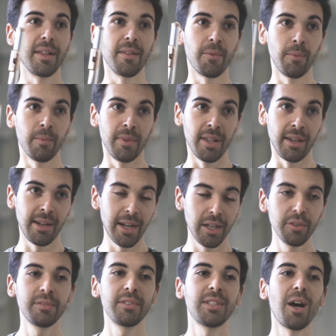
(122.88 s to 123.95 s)
as the
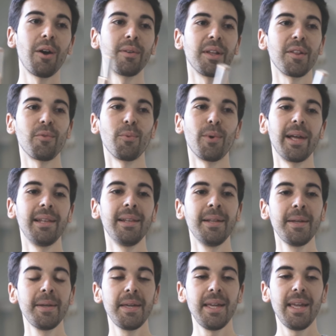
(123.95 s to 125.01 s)
kind of sound as well
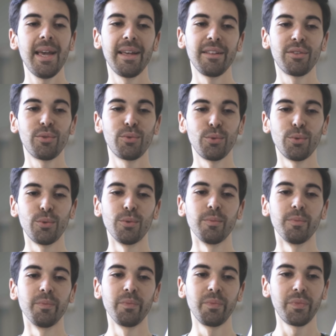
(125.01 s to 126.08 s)
has to
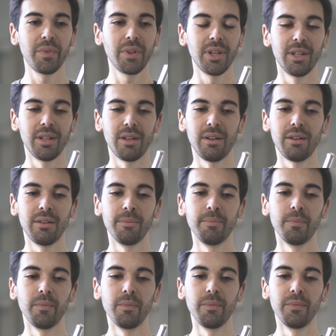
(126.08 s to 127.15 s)

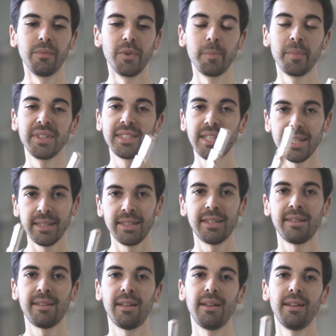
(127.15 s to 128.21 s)
um, represent
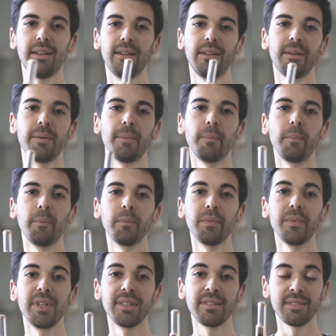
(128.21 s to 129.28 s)

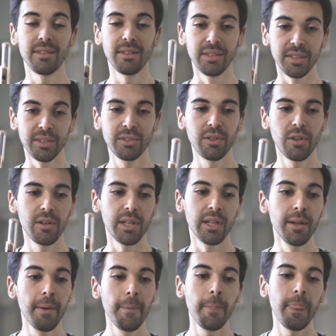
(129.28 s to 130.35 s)
um, this this story.
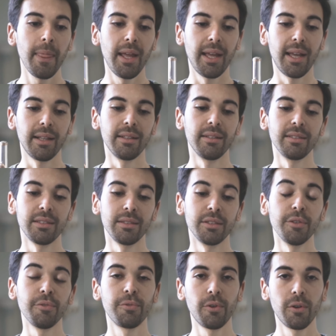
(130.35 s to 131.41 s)
And uh,
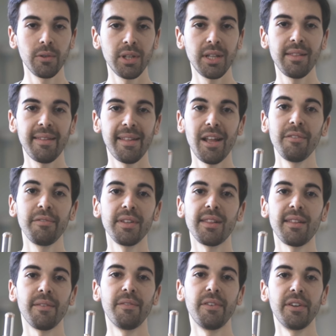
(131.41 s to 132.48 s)
the faun itself,
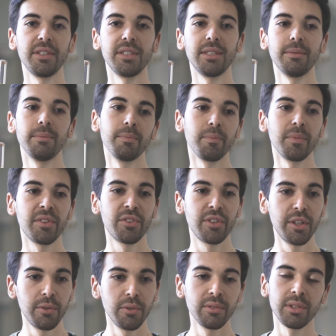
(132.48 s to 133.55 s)
it's a very
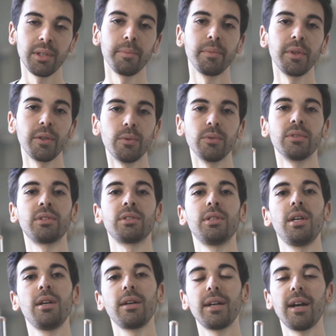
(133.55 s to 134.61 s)
mysterious, ambiguous
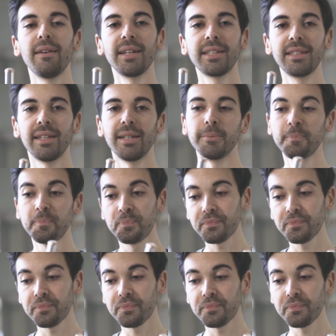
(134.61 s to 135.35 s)
character